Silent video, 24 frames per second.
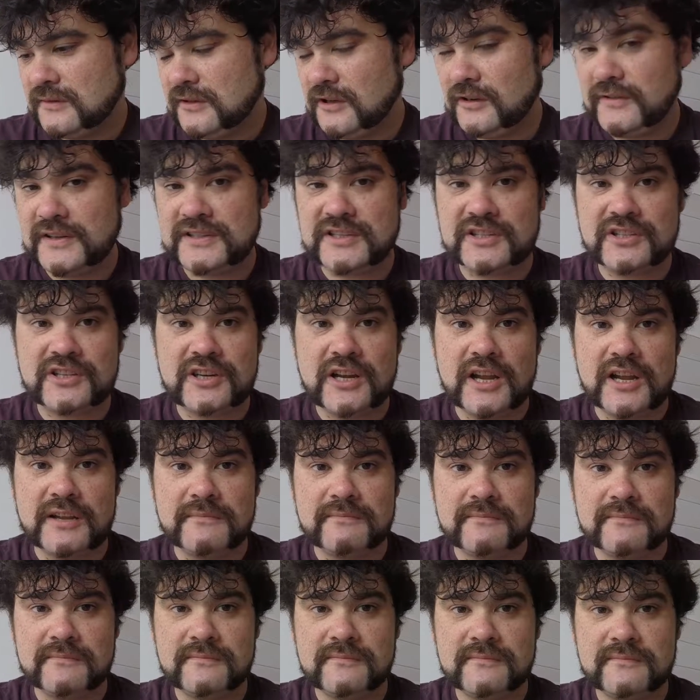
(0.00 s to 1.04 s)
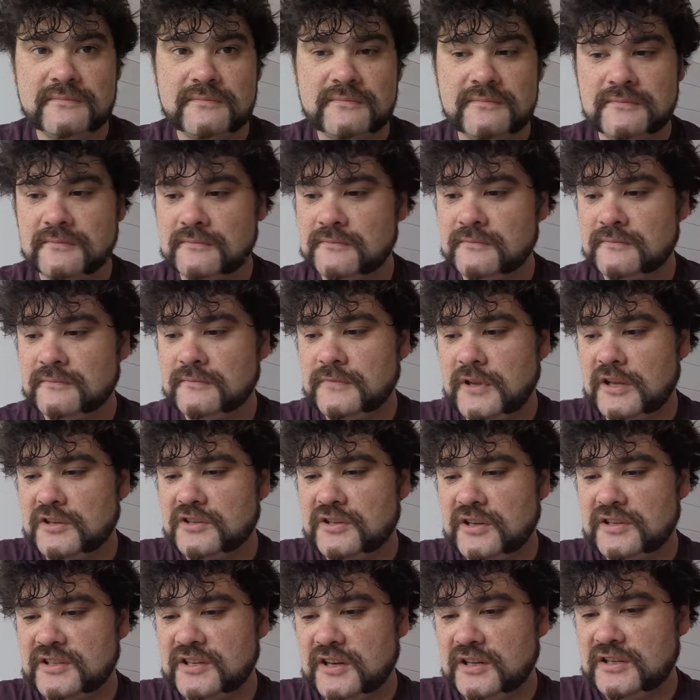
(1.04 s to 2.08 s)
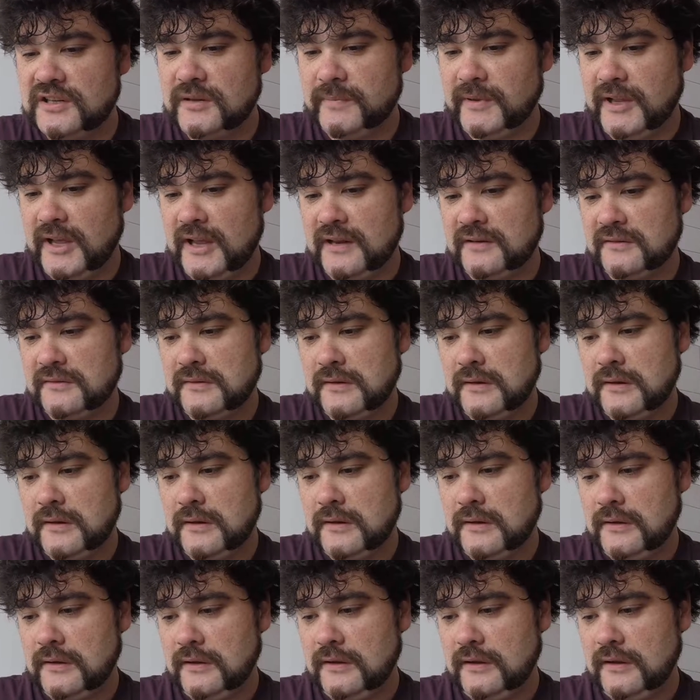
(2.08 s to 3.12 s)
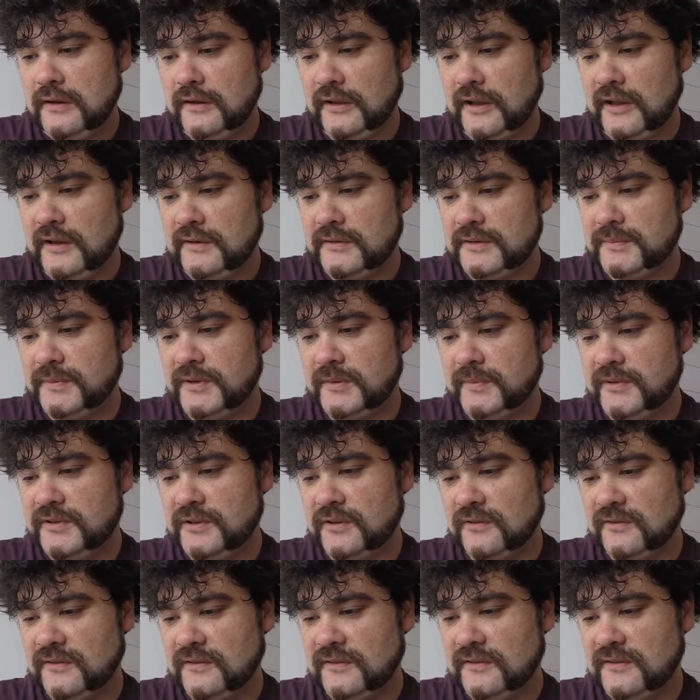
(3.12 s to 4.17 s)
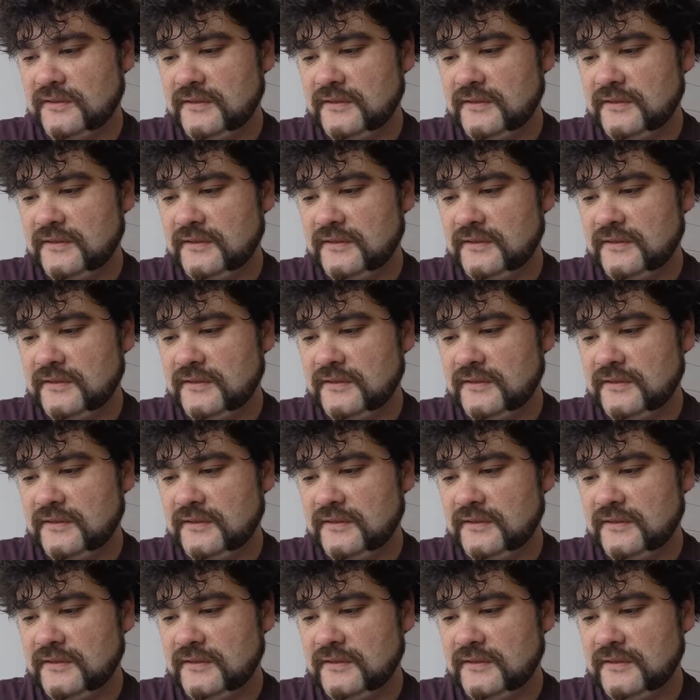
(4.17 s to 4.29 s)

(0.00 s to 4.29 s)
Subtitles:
Oh, that's a shame. Should I start it up again? Okay, let's put music on.